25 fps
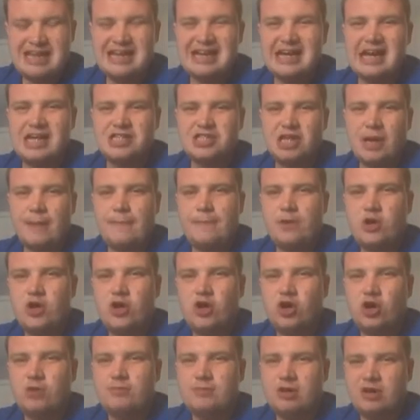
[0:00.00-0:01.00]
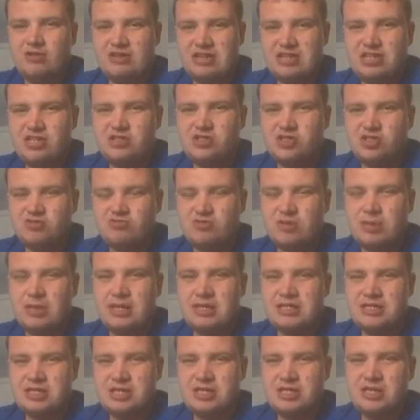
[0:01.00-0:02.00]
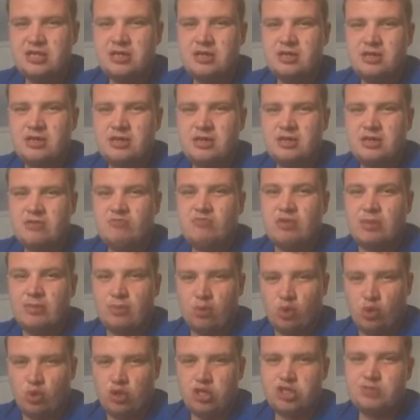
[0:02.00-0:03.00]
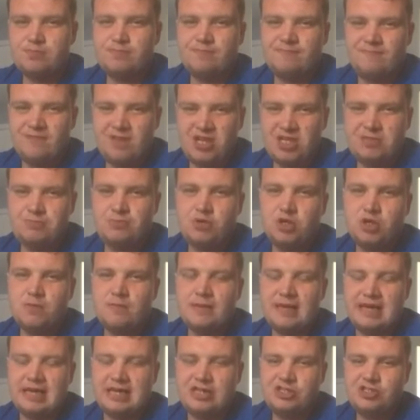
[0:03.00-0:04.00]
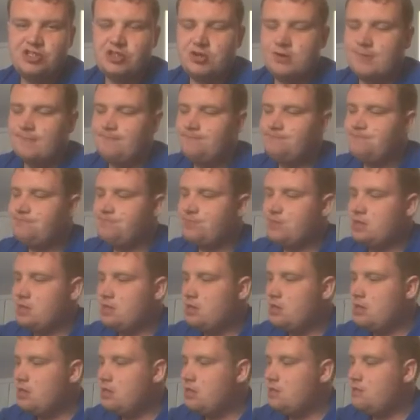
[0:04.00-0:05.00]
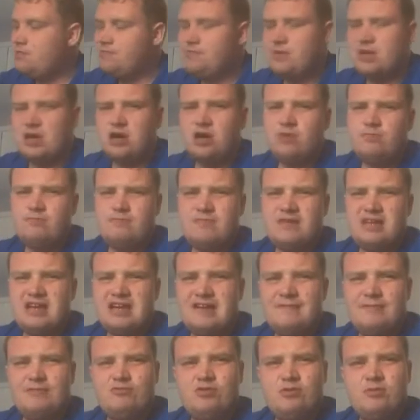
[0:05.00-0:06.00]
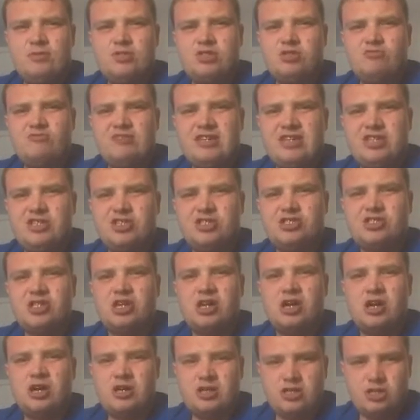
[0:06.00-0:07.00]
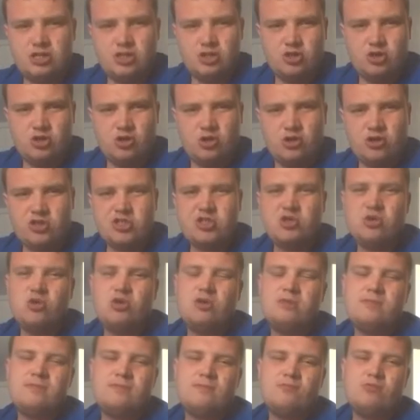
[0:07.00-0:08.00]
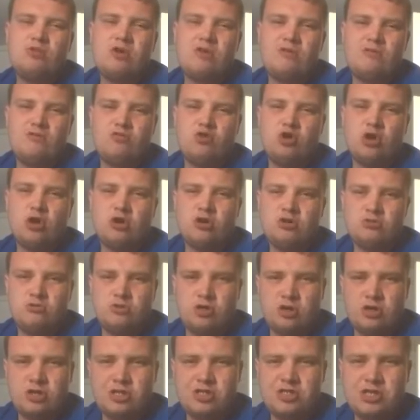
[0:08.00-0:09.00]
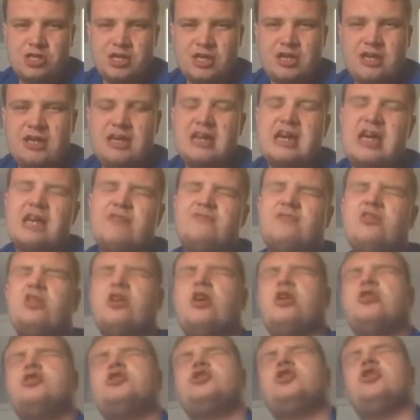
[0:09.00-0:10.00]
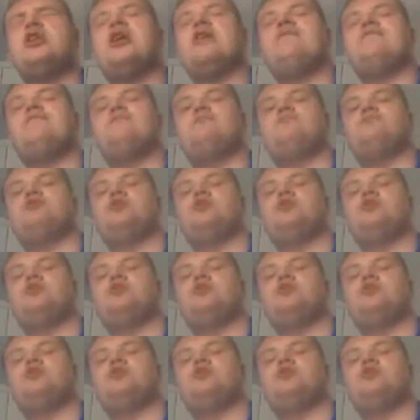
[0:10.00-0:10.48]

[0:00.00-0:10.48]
As I put on my Rangers related reports Facebook page, there have been rumours that Rangers are in talks with Norwich City in regards to